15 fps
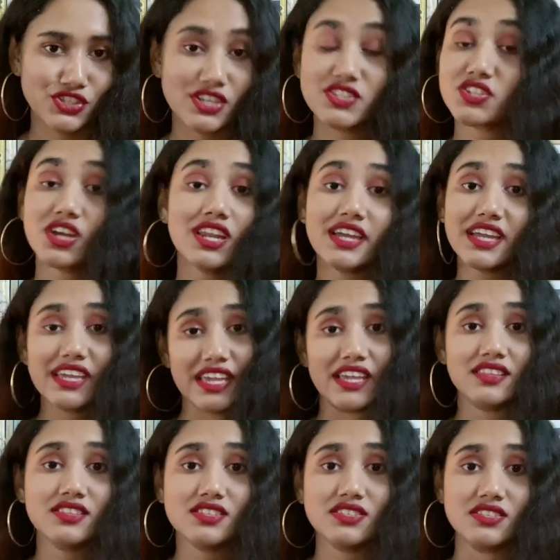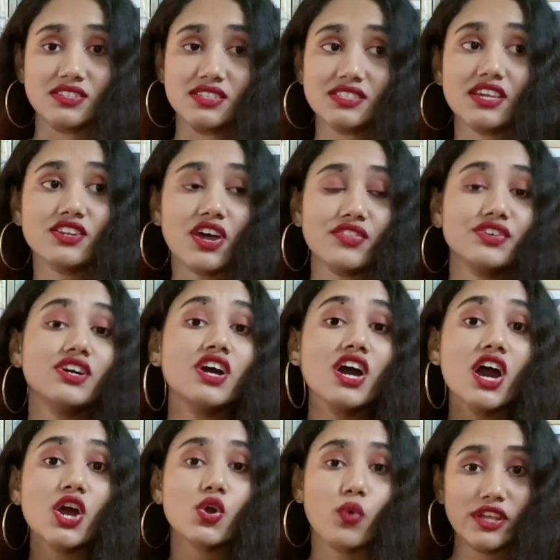It's not like I hate the series, I'd rather
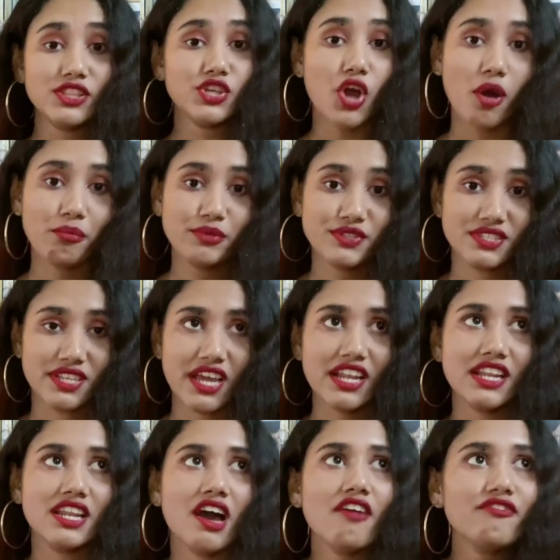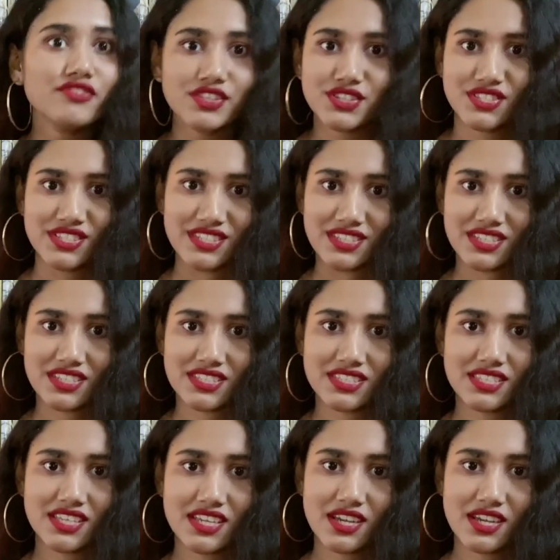quite the opposite. I love this series.